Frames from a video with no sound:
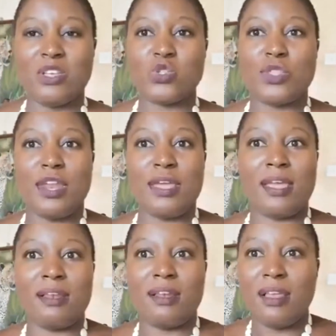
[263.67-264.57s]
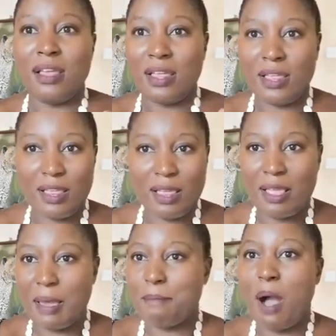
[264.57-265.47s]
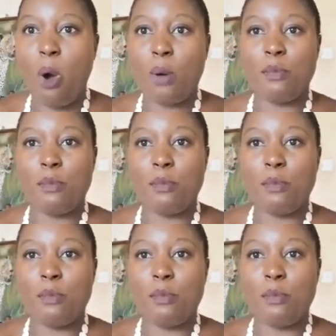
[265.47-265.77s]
so that I can empower